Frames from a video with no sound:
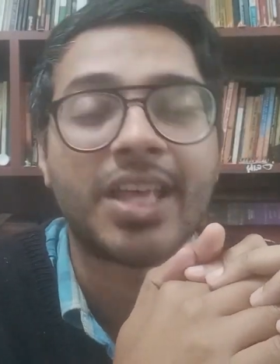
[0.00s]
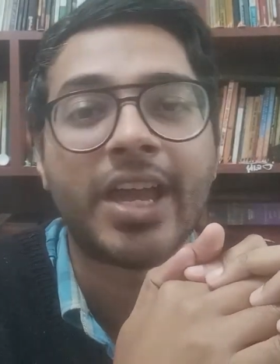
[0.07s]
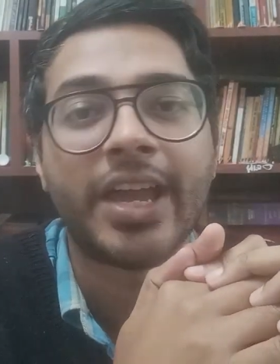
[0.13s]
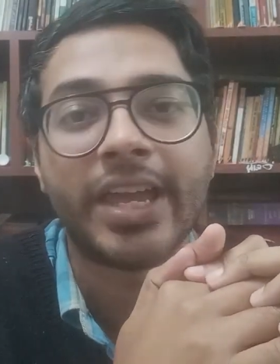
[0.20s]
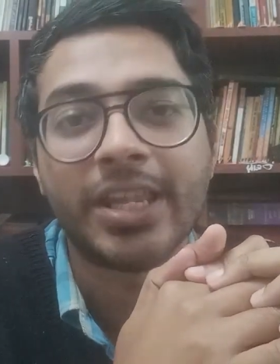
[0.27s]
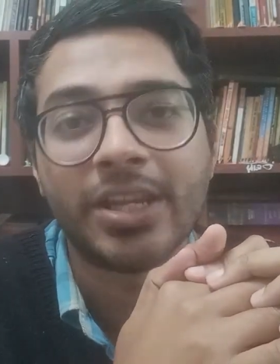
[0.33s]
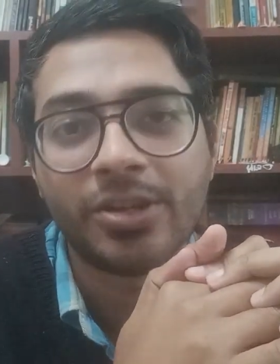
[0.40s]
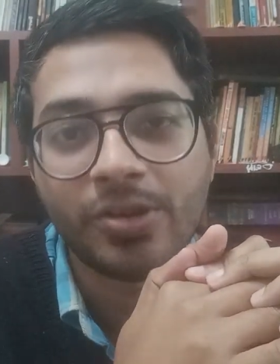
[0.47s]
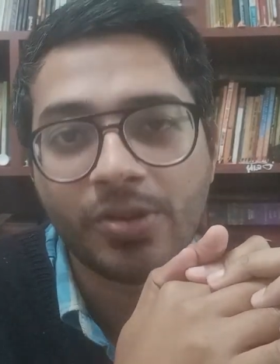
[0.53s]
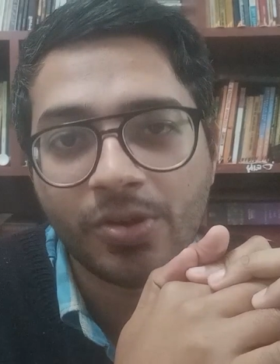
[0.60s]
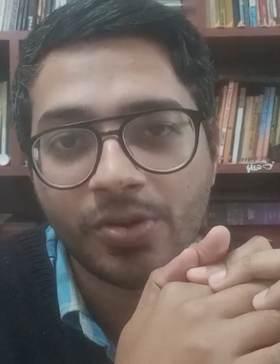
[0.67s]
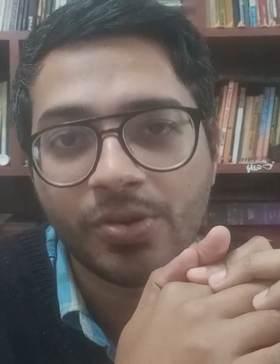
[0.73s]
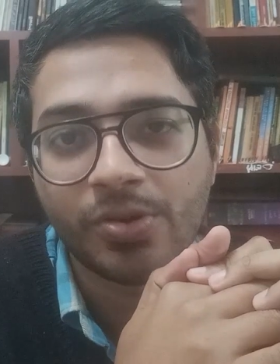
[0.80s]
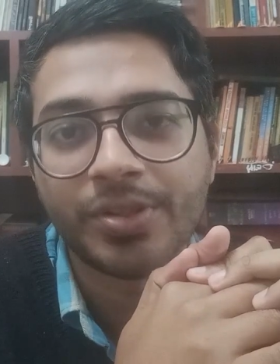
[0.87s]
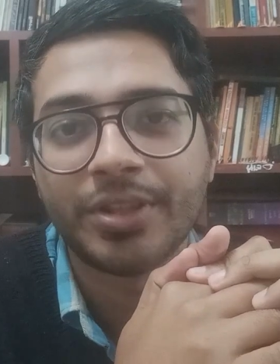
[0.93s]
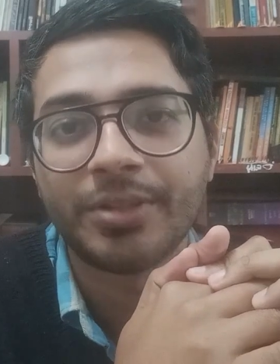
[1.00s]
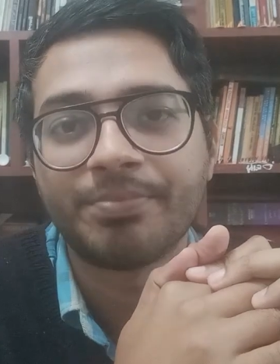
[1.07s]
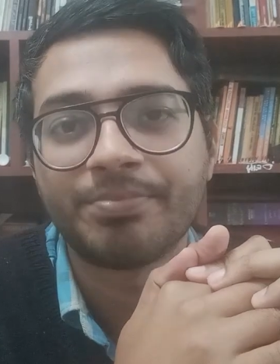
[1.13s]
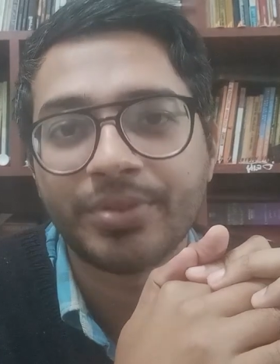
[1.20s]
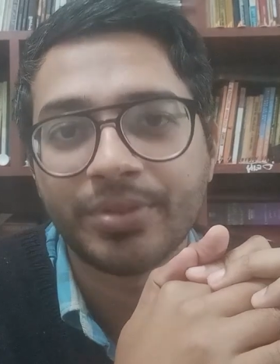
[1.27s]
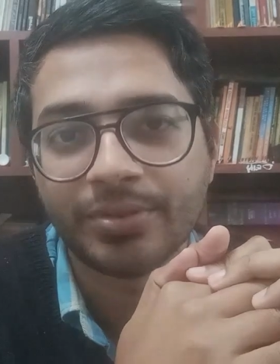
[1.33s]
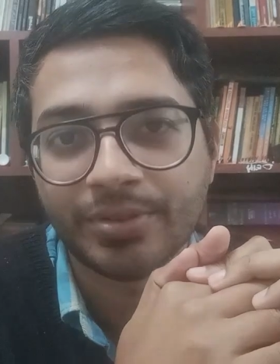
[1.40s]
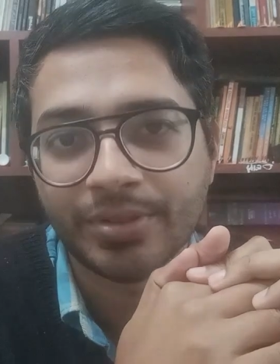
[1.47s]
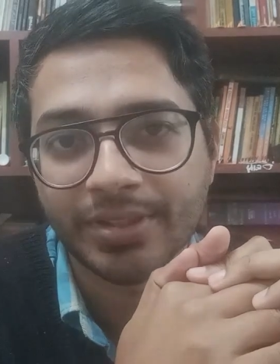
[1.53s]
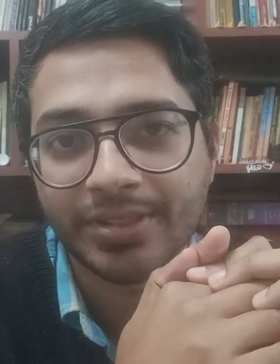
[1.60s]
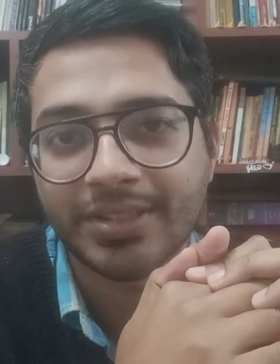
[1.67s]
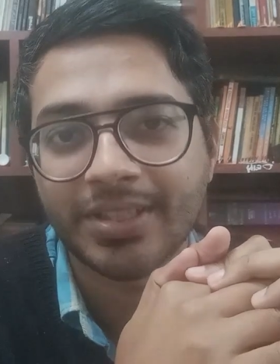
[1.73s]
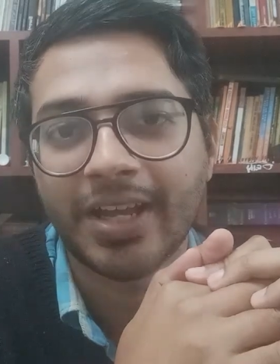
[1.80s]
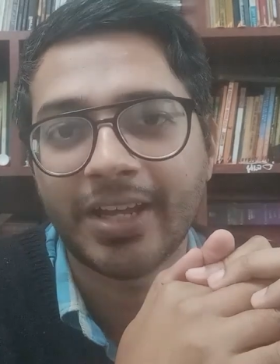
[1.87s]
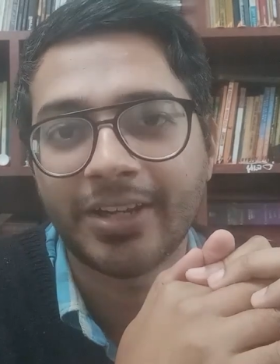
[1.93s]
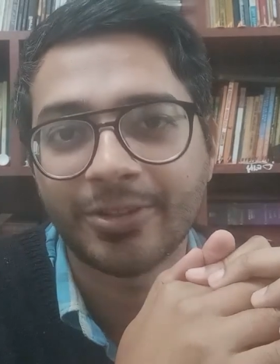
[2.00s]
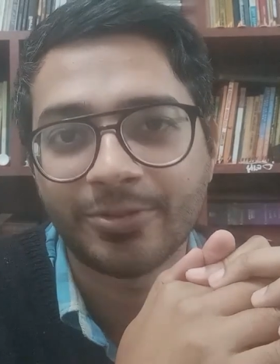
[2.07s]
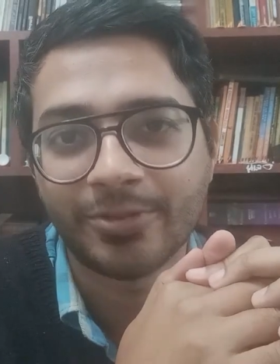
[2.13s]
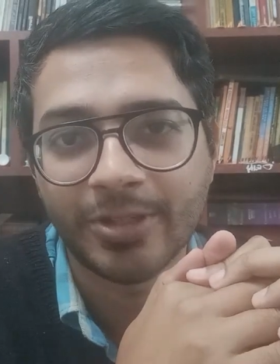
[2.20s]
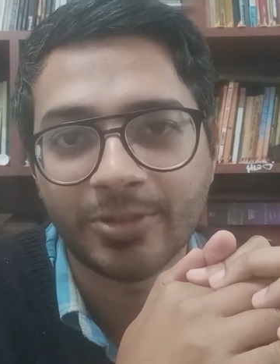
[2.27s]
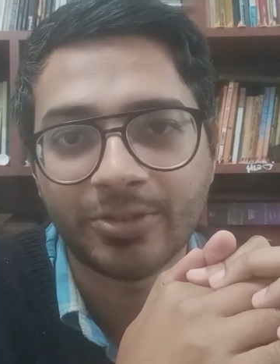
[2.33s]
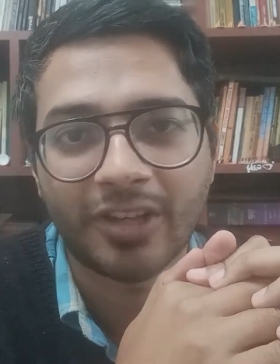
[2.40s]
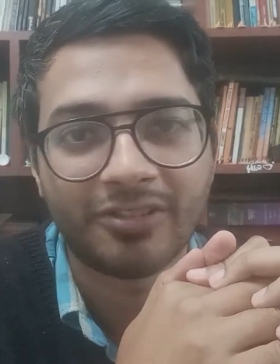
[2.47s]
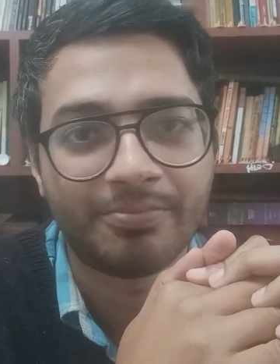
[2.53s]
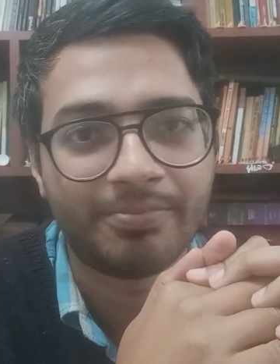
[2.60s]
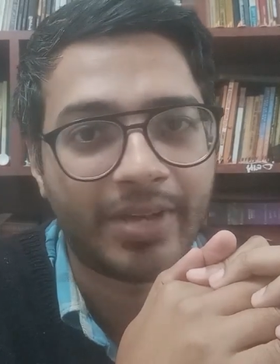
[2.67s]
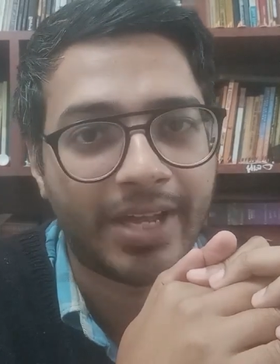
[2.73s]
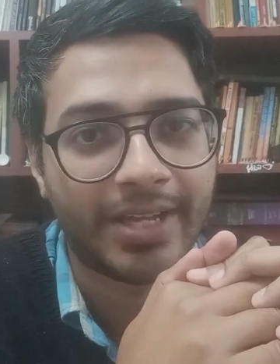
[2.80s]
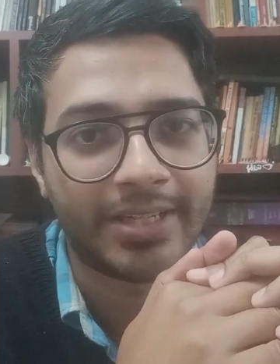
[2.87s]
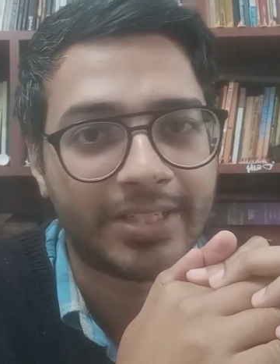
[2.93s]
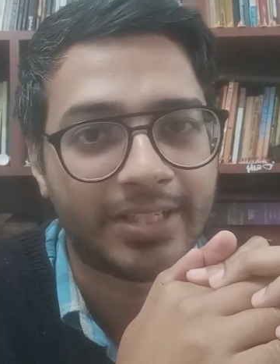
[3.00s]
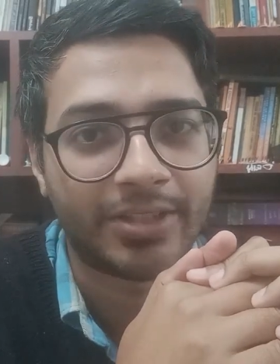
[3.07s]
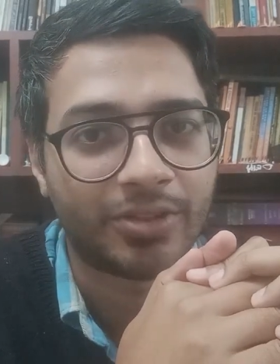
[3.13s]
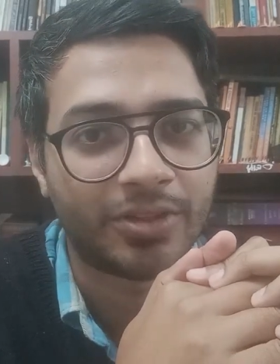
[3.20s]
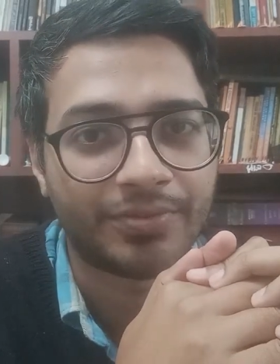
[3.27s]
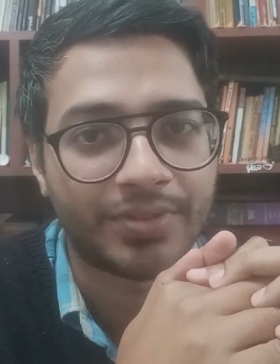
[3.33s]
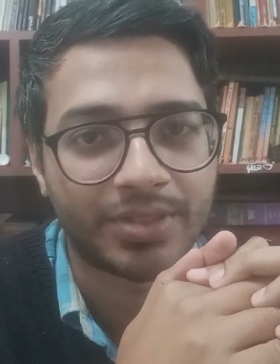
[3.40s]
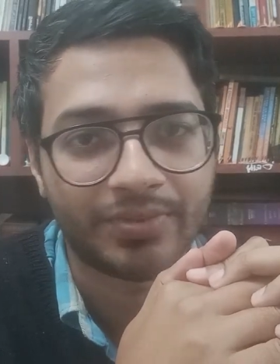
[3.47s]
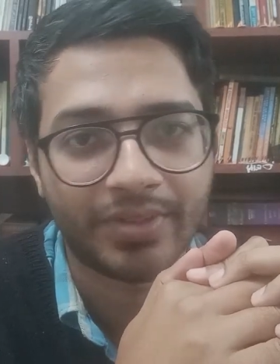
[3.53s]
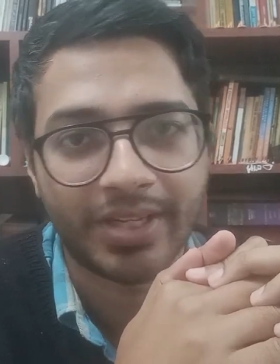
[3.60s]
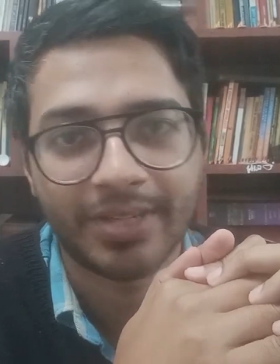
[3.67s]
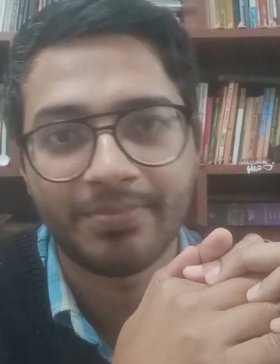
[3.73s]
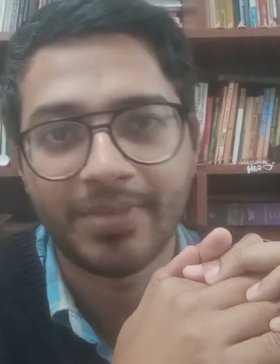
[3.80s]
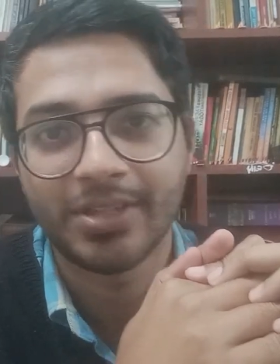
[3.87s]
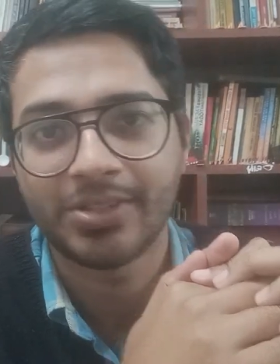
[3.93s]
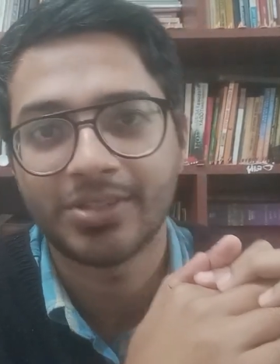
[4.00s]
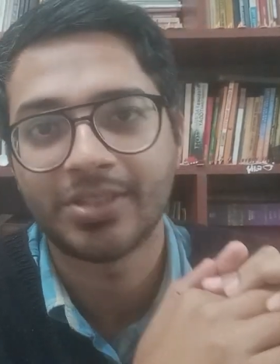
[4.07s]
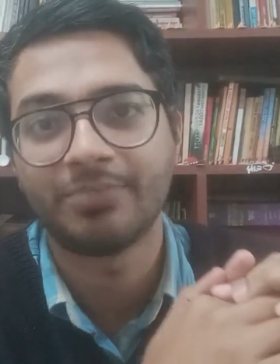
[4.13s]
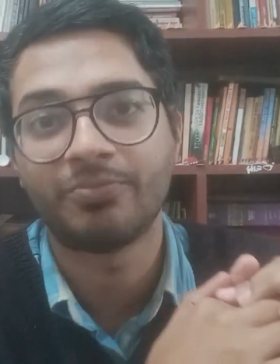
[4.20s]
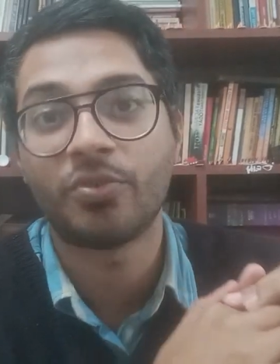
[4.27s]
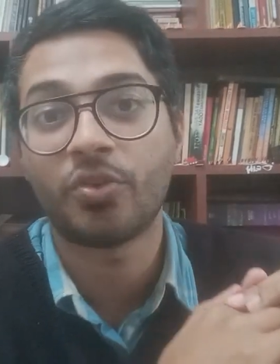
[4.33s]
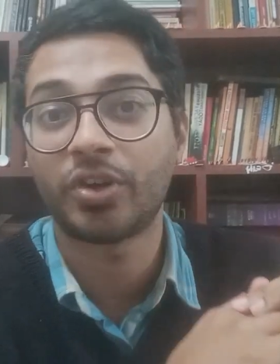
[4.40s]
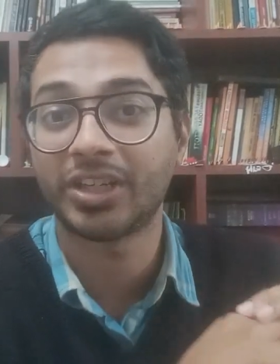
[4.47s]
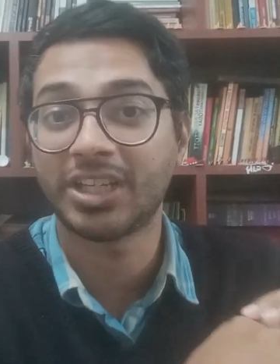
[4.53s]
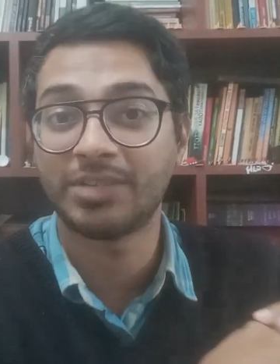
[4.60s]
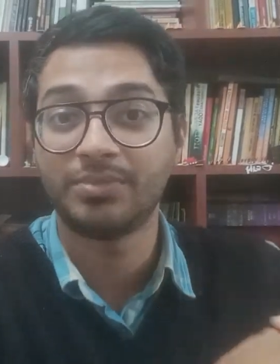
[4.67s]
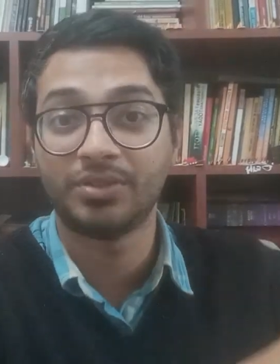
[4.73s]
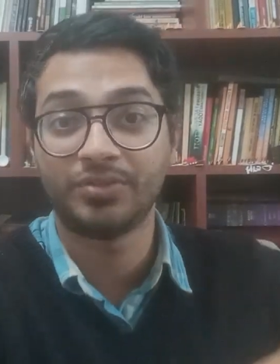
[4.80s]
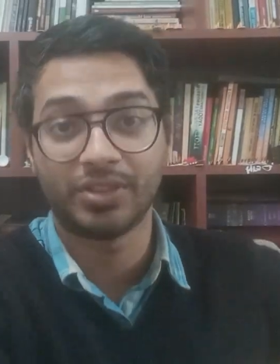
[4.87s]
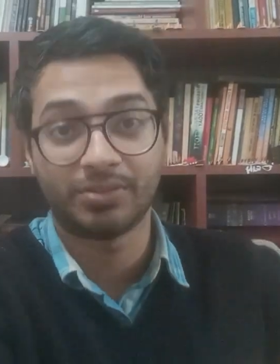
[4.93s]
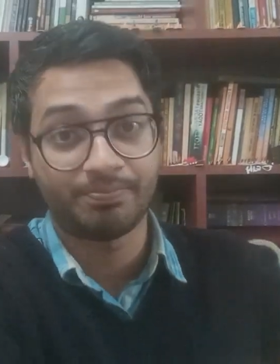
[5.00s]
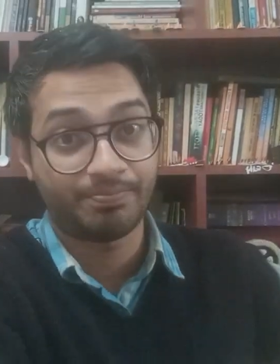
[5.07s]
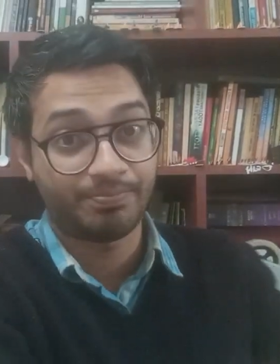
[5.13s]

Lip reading: I know the purists are going to have a bad day at office when I mention wargaming with